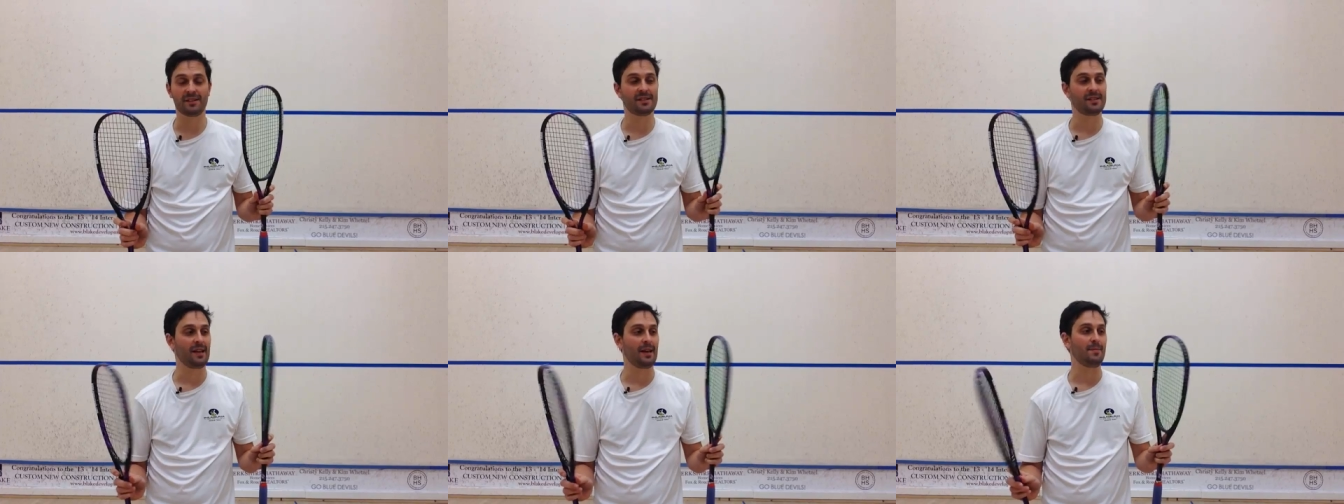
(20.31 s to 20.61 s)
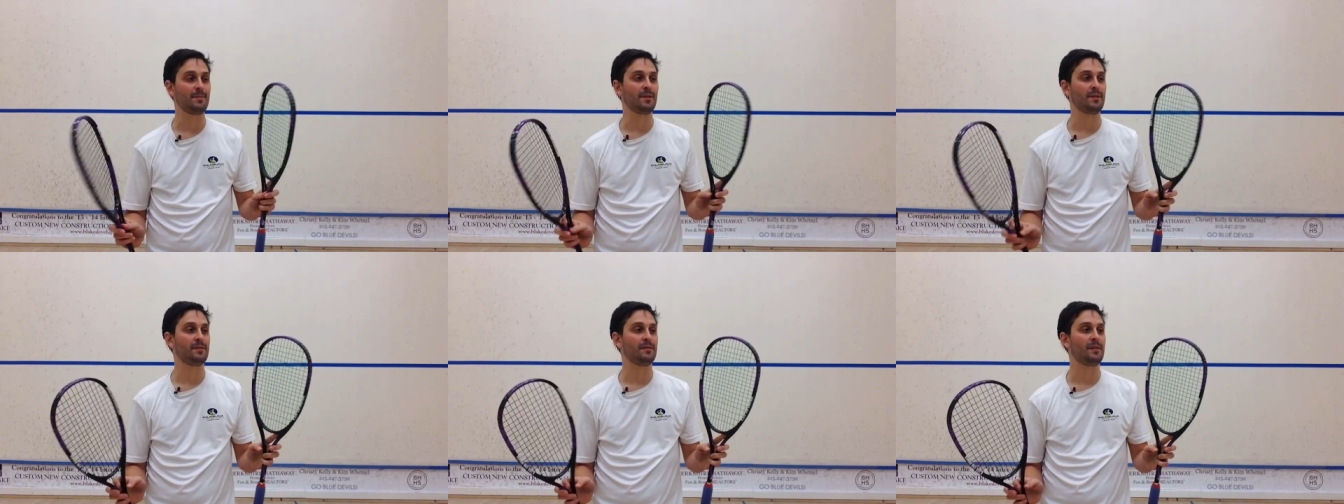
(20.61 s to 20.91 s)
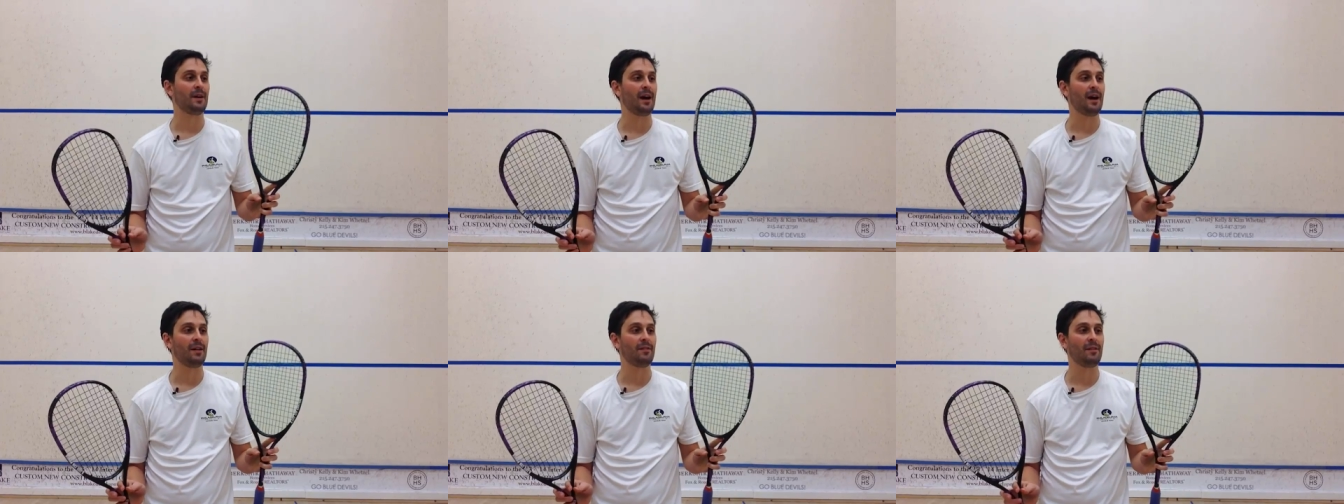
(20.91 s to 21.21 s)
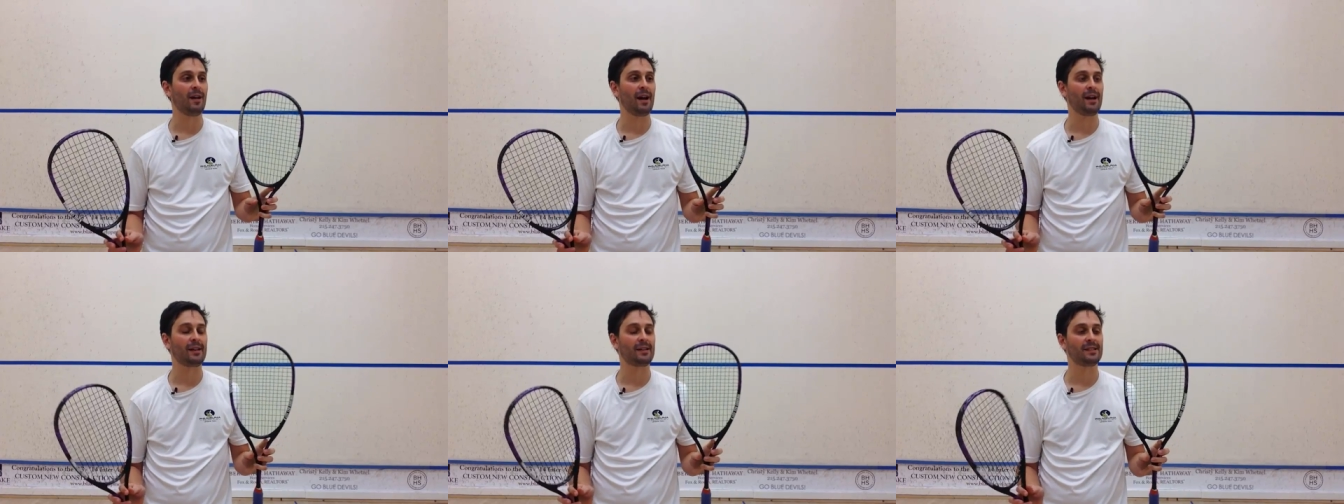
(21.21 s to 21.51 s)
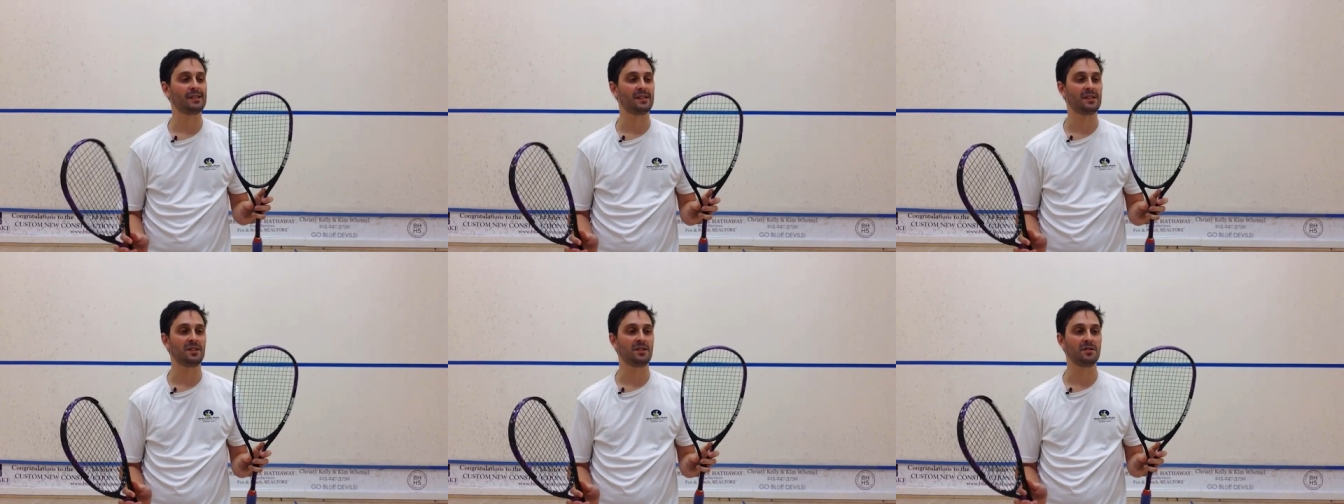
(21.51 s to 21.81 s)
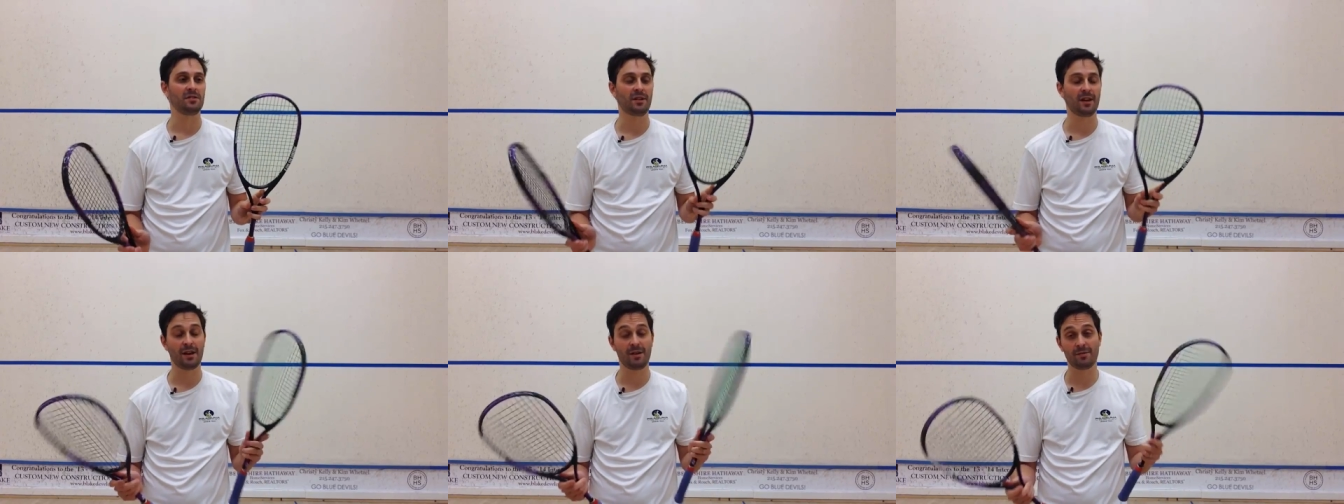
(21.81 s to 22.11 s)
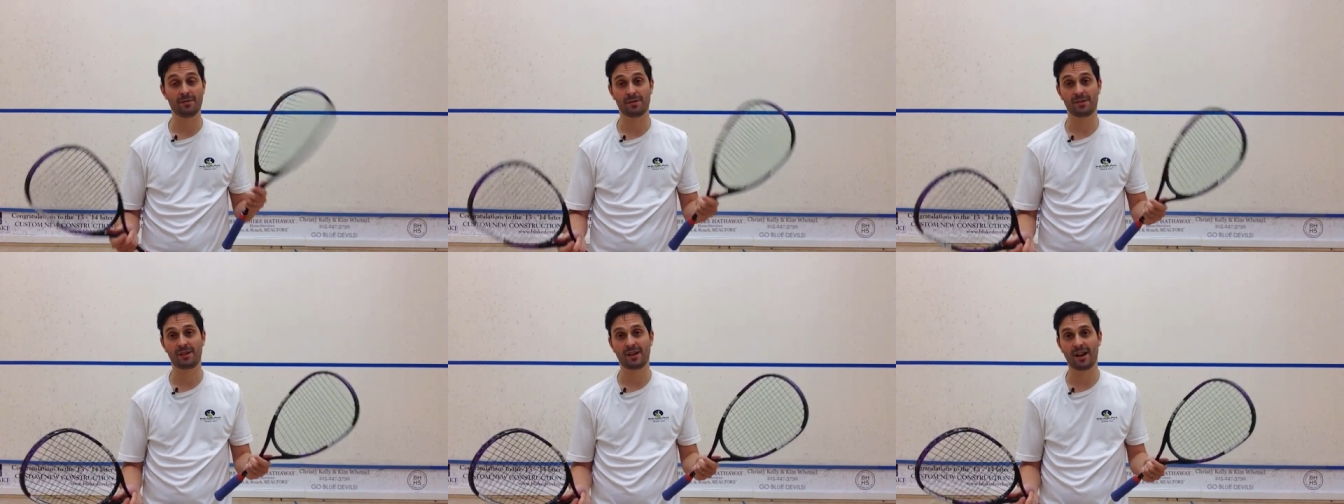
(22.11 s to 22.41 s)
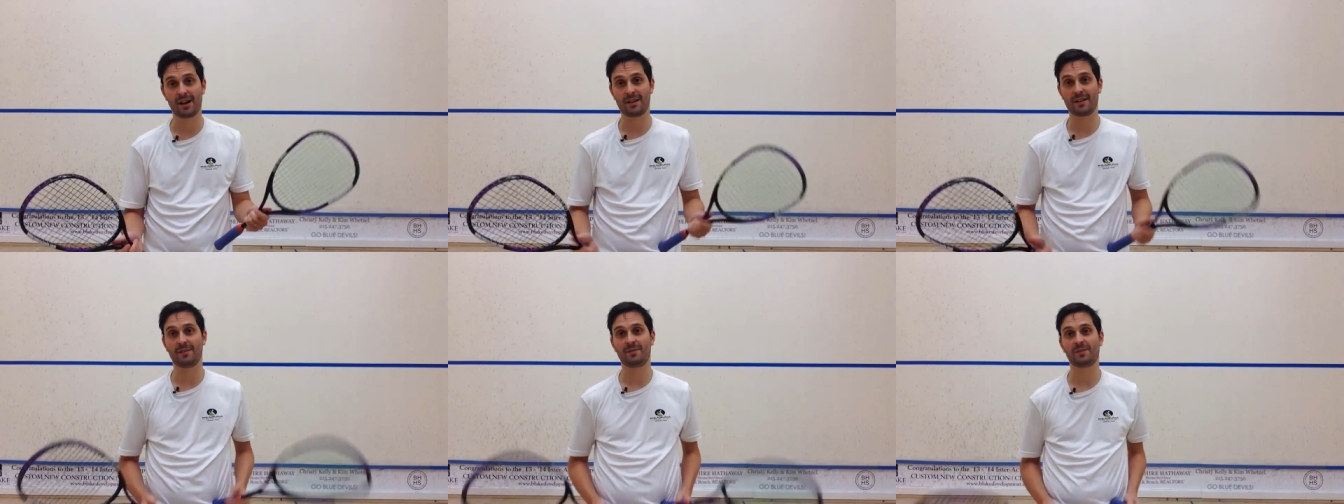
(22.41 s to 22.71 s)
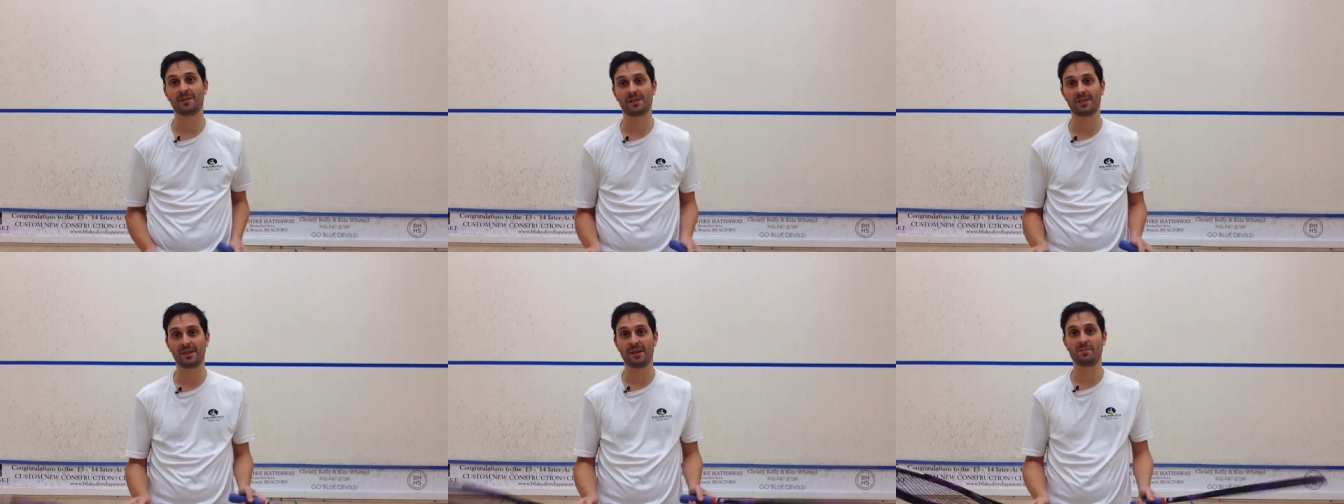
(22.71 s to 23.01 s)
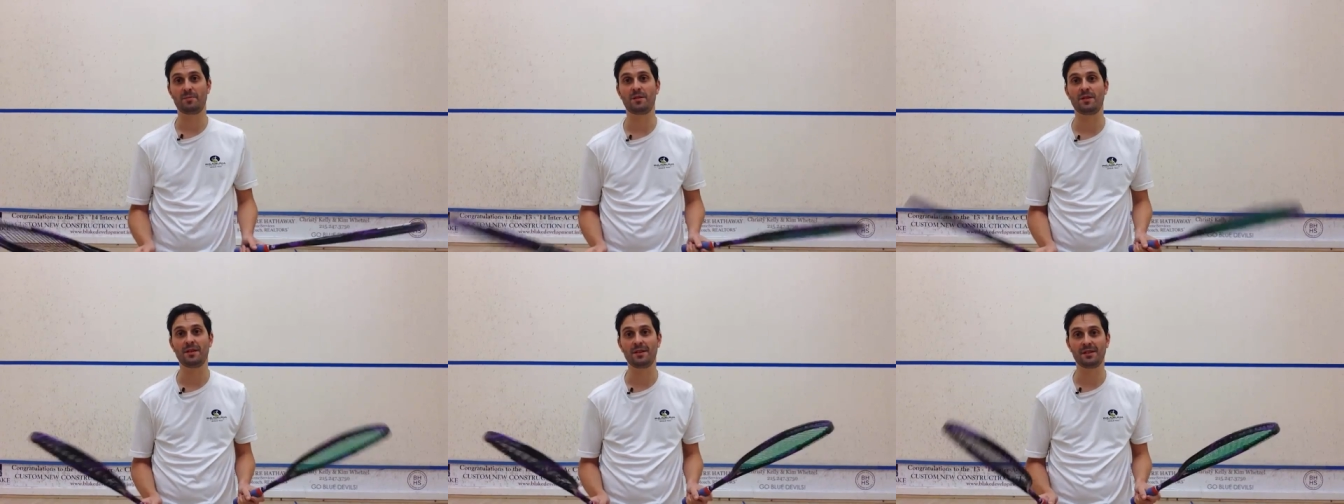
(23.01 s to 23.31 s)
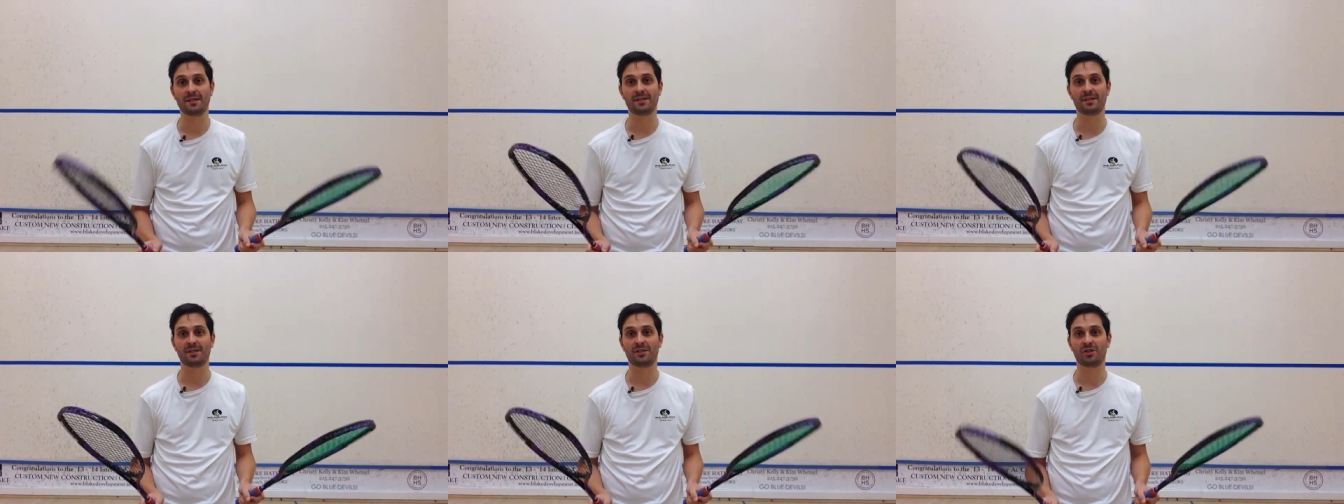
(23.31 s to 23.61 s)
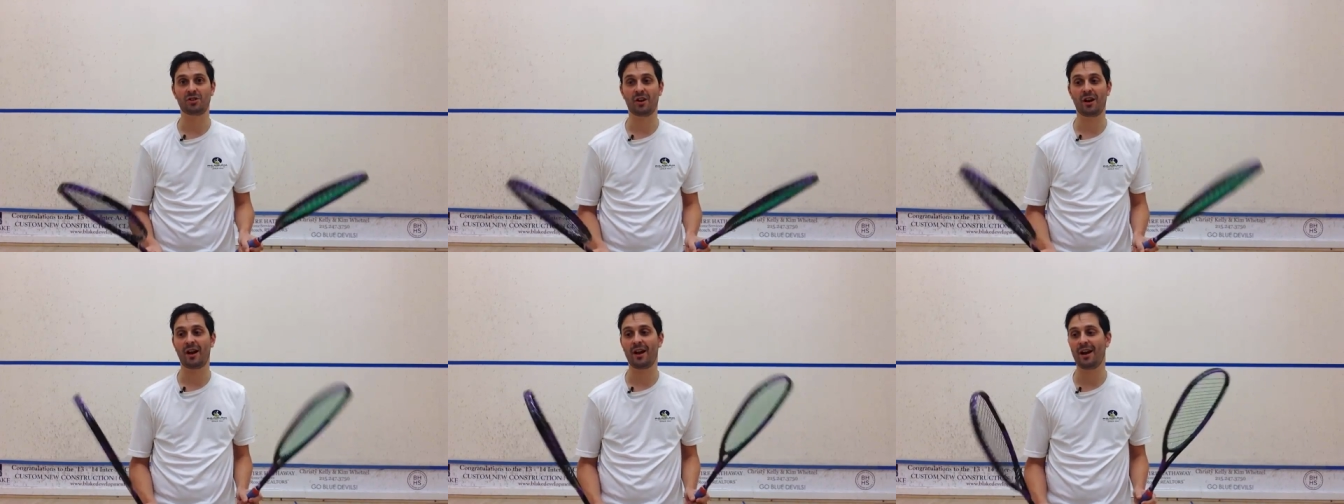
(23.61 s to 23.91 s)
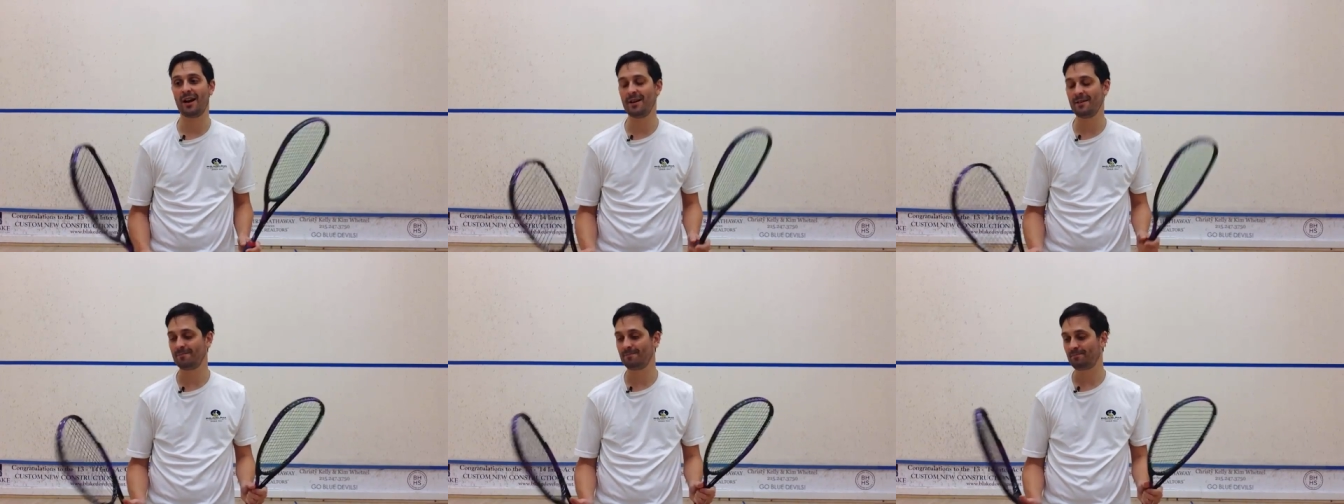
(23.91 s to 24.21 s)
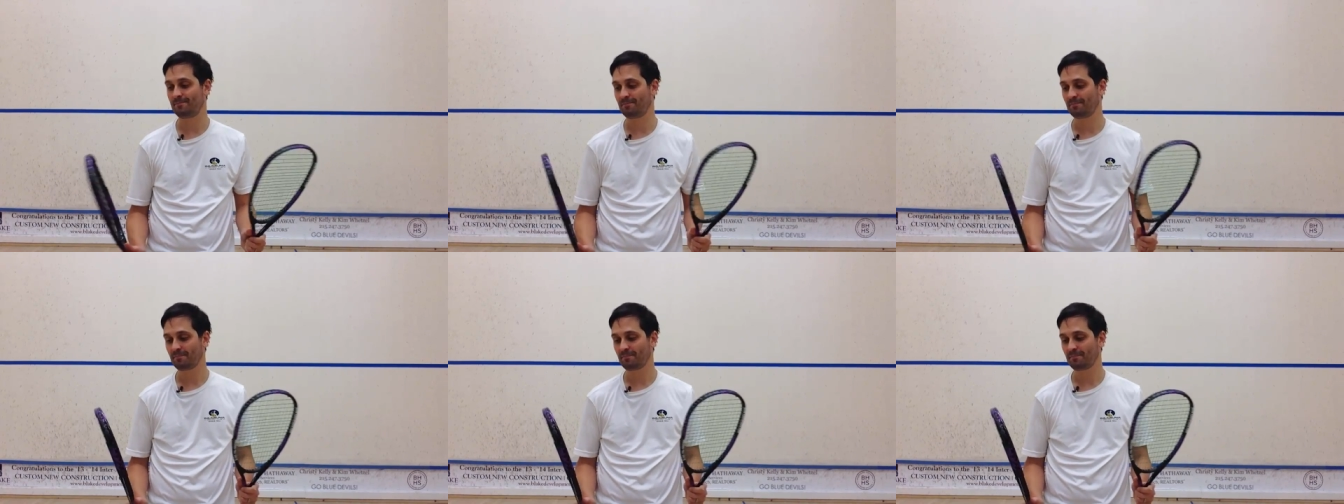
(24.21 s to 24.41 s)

Sam at Eye Rackets in the UK was kind enough to send me these to try out.